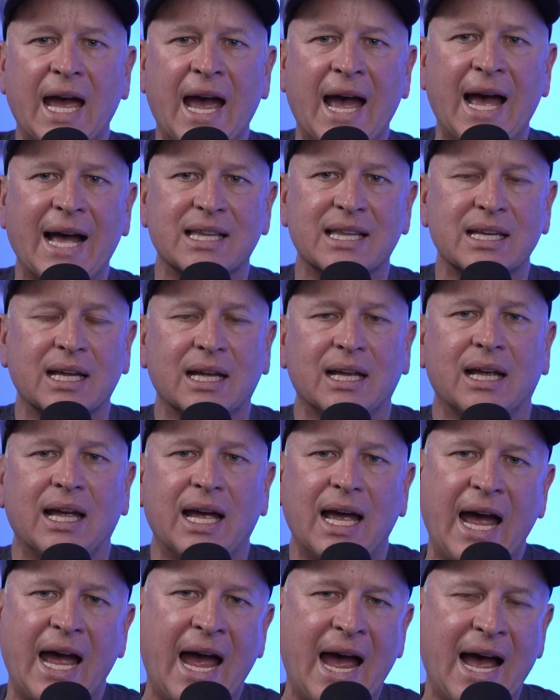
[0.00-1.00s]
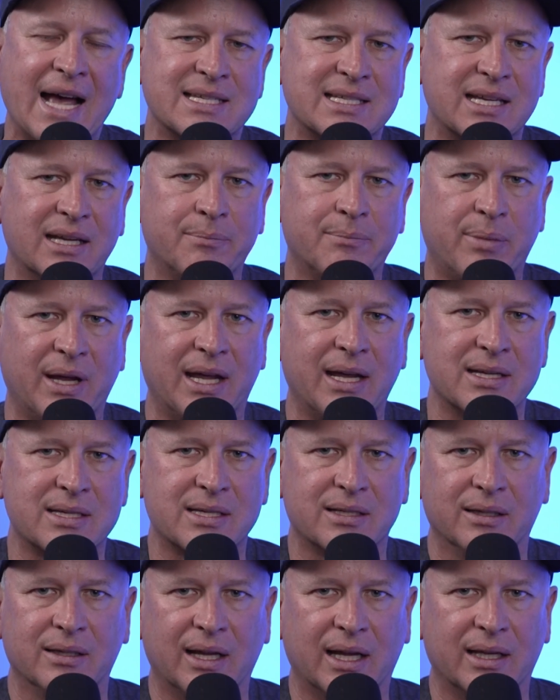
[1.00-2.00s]
at
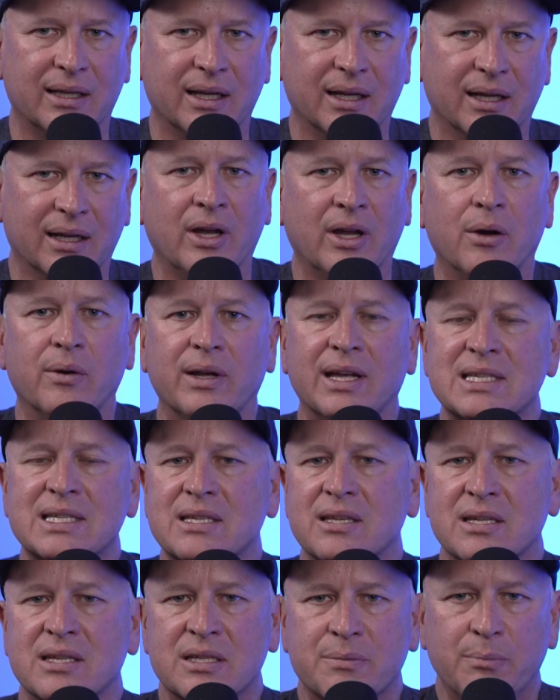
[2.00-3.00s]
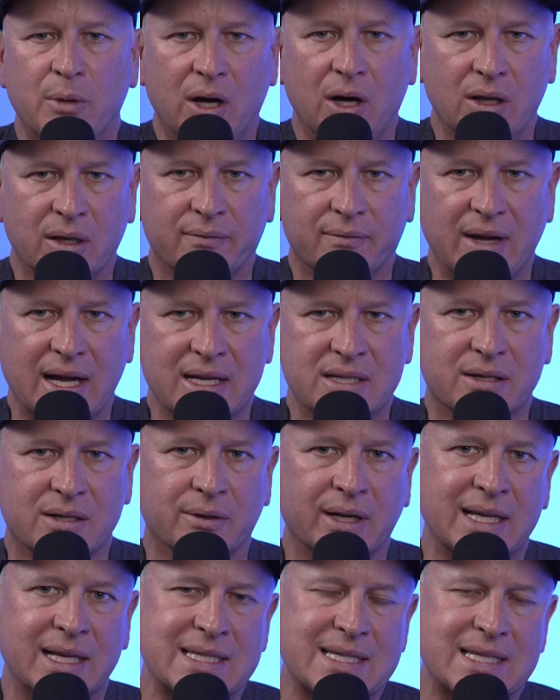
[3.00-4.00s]
asset-based lending. So it's the small
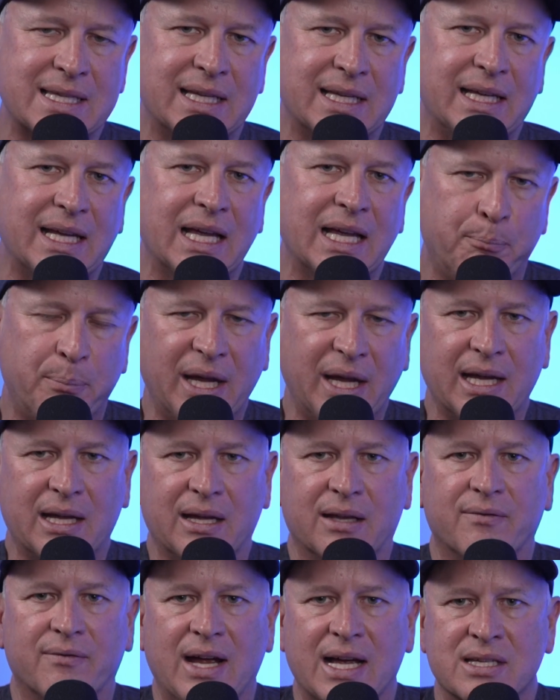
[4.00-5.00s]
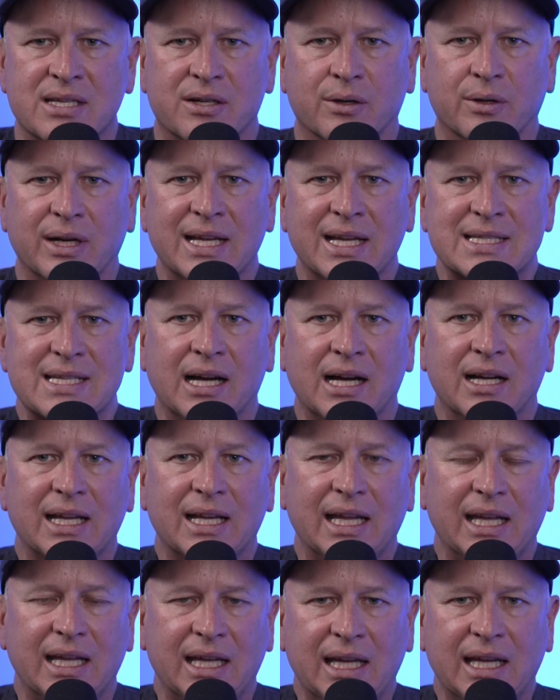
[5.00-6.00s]
investor, it's the big investor, it's on
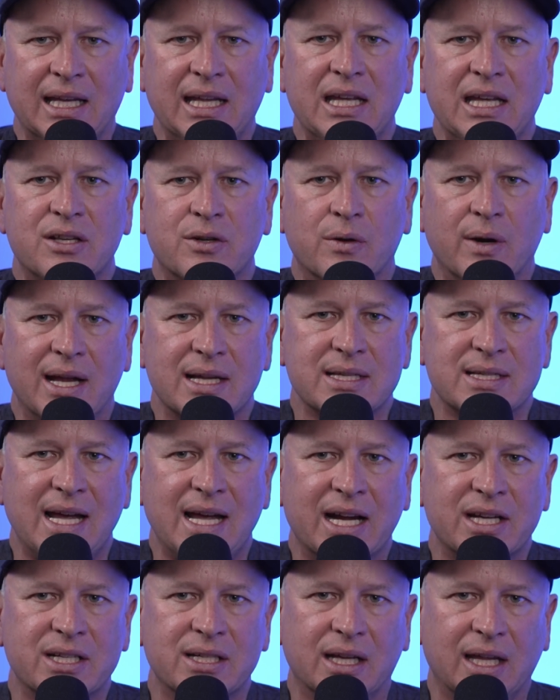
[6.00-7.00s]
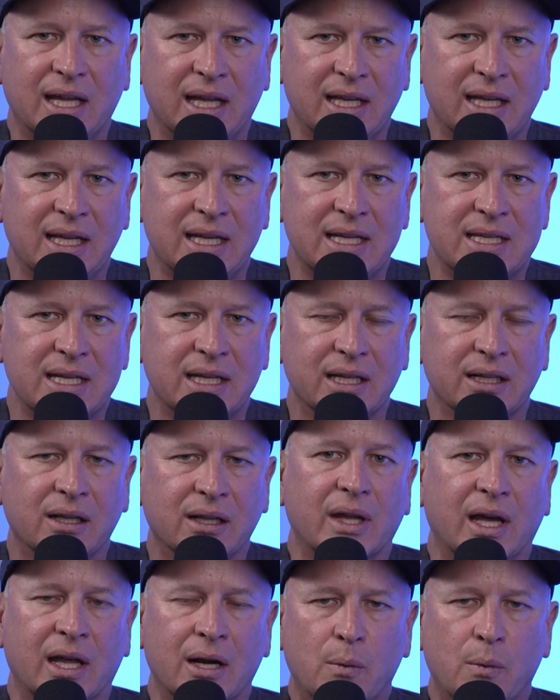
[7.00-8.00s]
any transaction, any
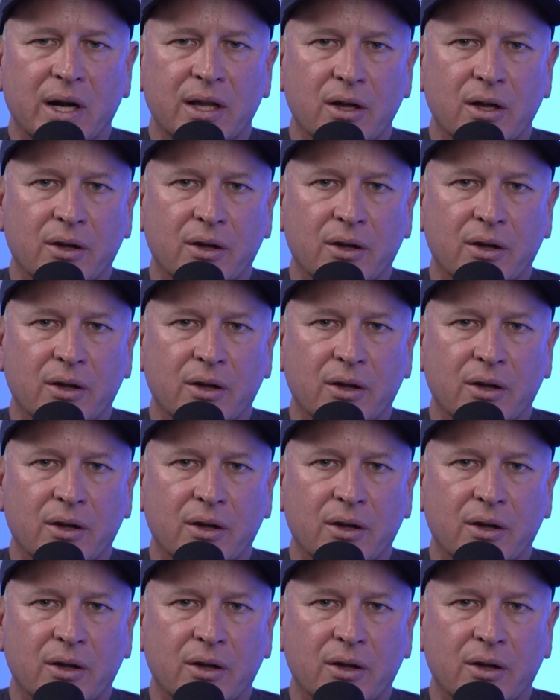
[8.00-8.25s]
deal. And I want